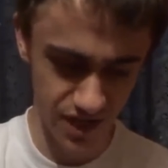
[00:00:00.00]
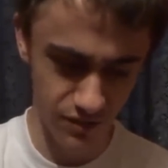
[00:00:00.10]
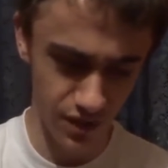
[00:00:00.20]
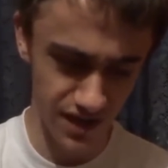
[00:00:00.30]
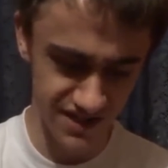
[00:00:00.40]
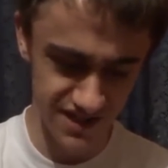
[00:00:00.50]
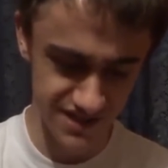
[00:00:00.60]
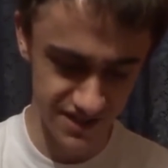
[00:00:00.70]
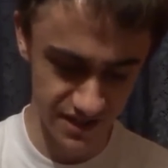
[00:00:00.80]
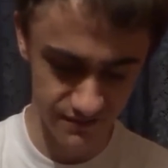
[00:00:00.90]
qualities
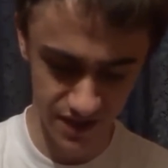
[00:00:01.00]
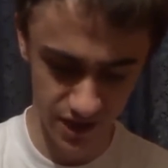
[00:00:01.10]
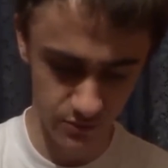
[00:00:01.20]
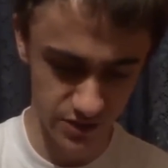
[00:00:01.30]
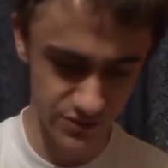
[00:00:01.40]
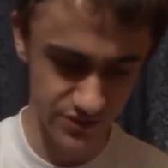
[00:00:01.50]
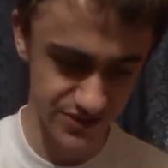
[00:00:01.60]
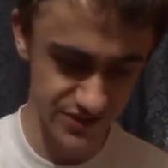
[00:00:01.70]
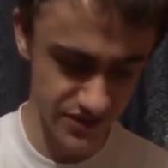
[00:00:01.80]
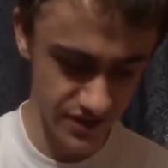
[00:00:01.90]
that they valued, which
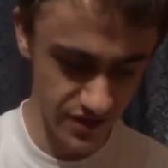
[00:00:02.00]
was,